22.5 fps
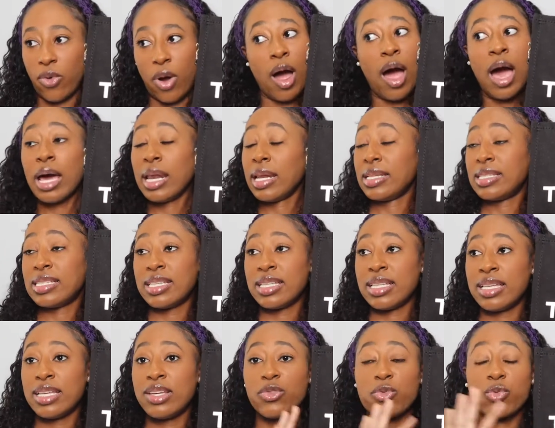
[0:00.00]

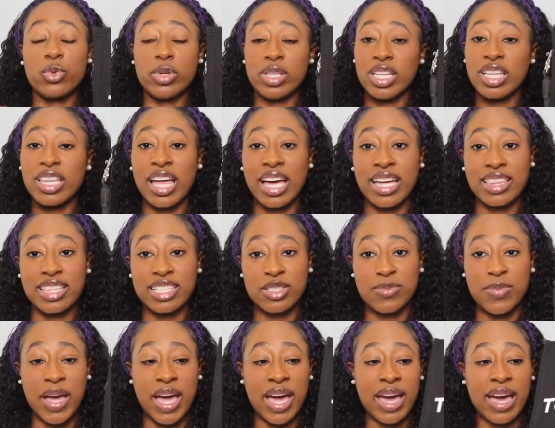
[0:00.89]
honestly, really like this
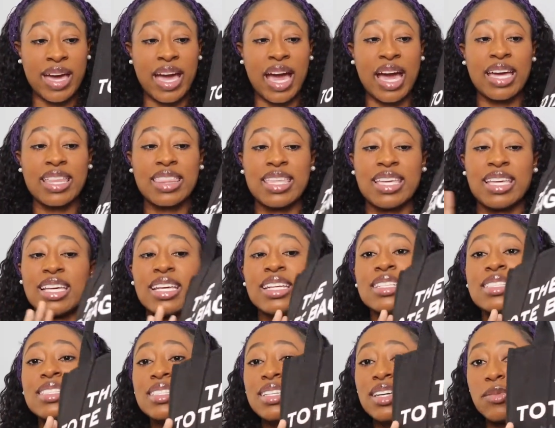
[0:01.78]
bag. I think
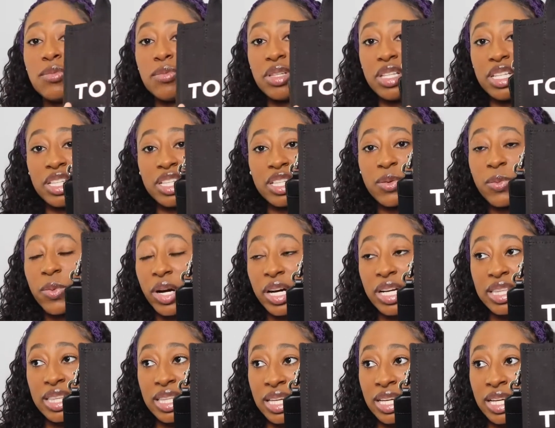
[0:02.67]
it's completely
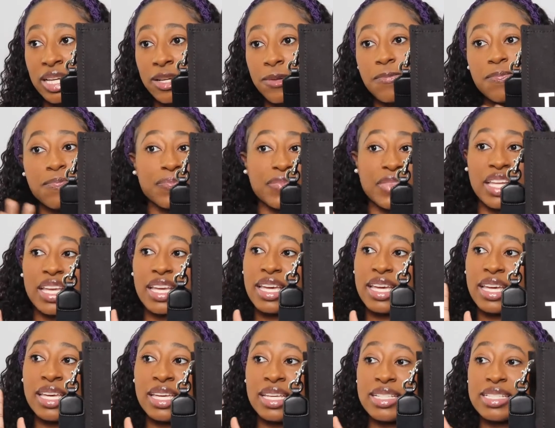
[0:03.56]
worth it.
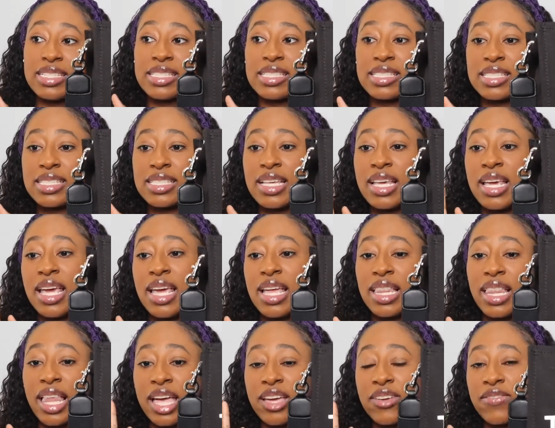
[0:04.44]
It's
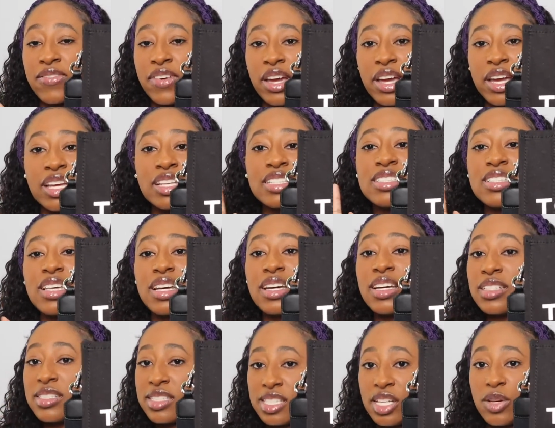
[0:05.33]
a
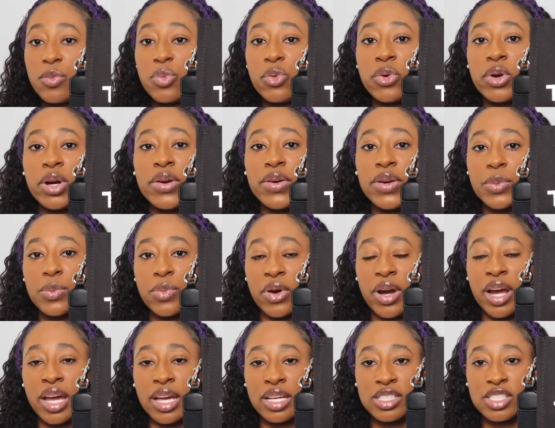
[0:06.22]
contemporary
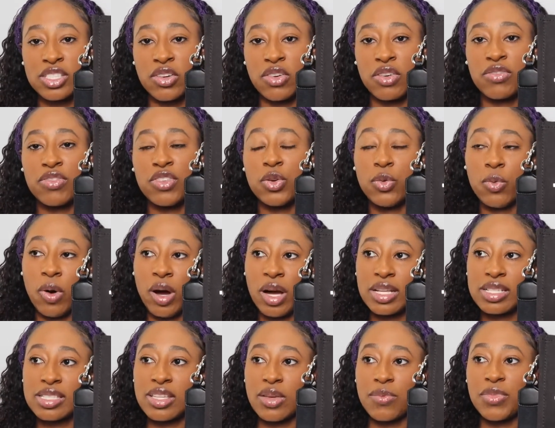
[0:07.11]
brand, so if you
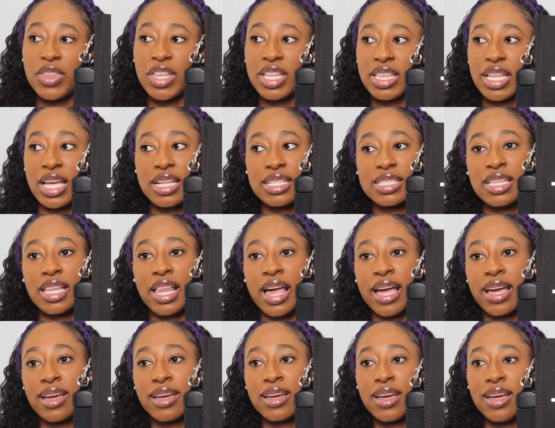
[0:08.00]
want something that's
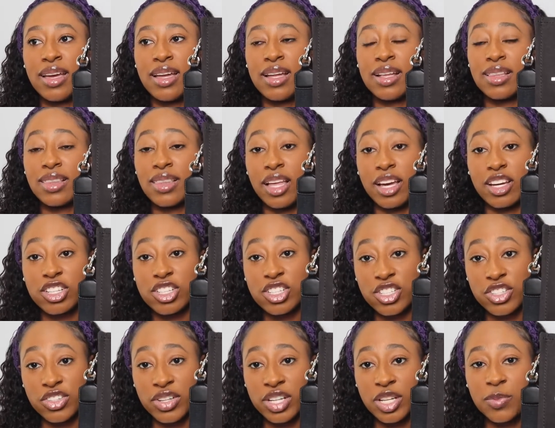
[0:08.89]
like
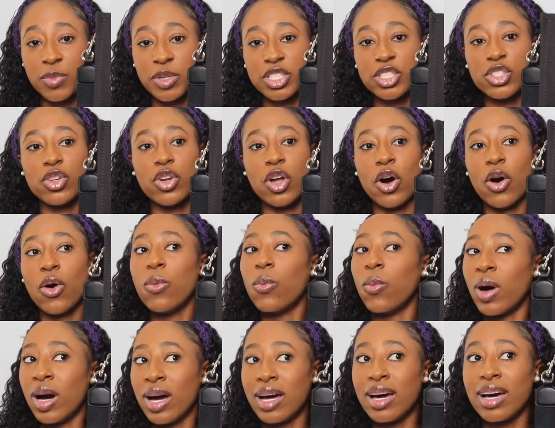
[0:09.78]
luxury, but you don't
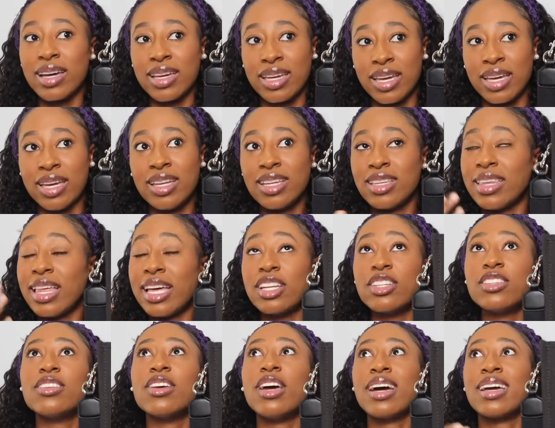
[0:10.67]
want
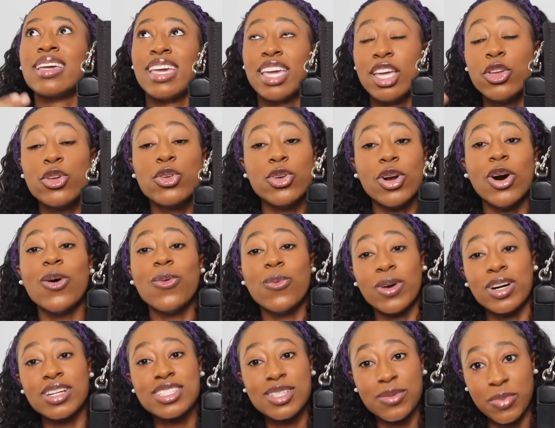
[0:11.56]
you don't
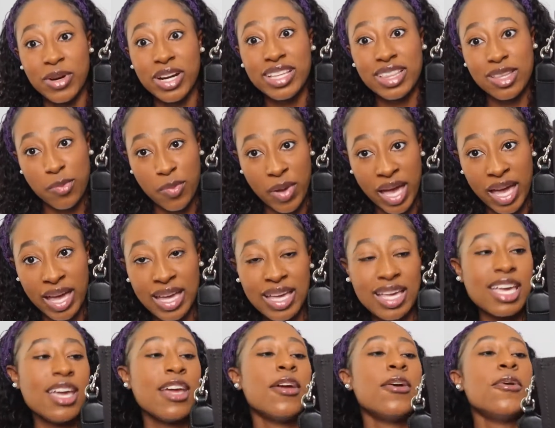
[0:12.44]
want to break the bank,